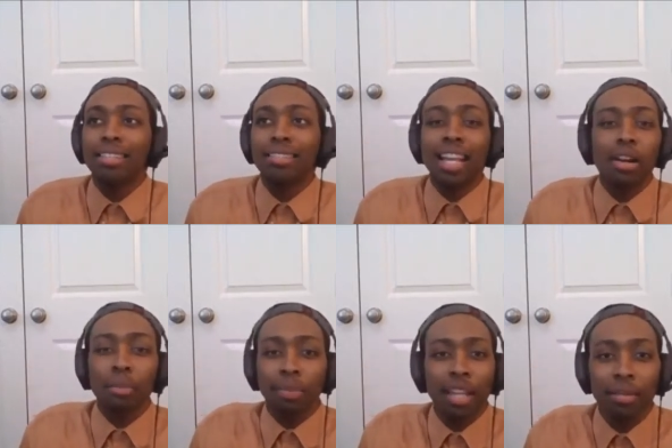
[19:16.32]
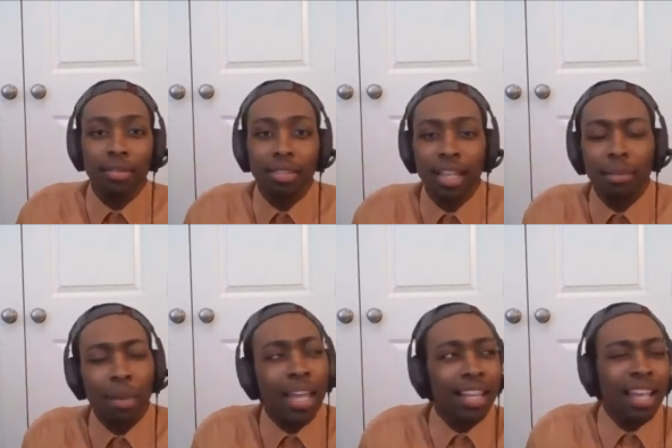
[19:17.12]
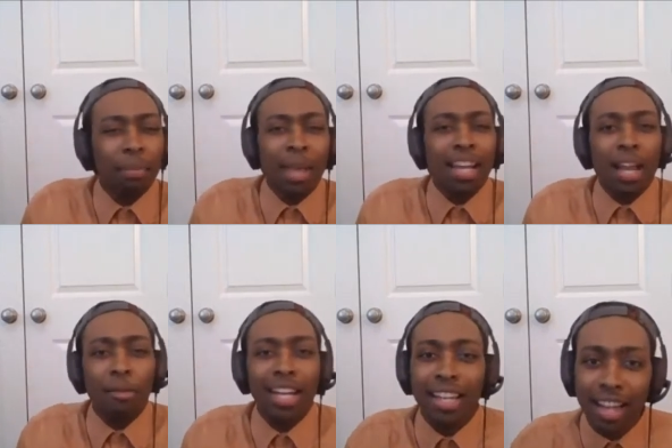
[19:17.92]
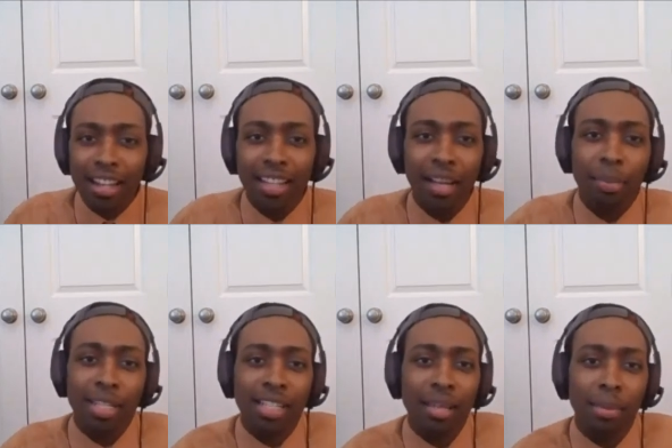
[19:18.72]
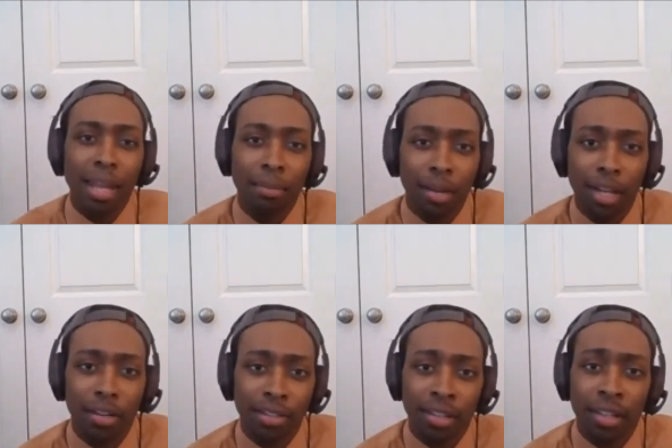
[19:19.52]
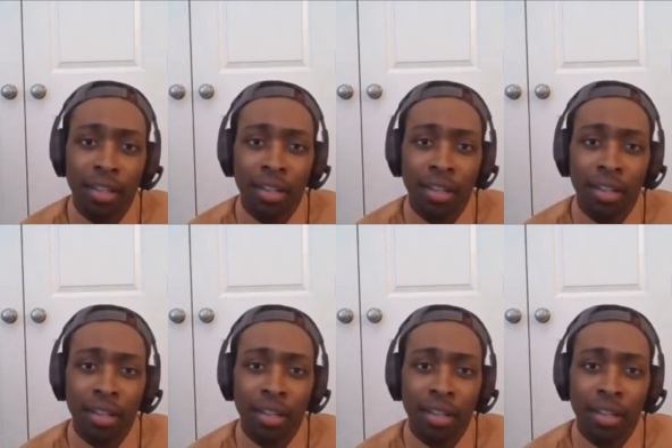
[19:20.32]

They don't. They, they pay. They get paid like really nothing compared to N B A players.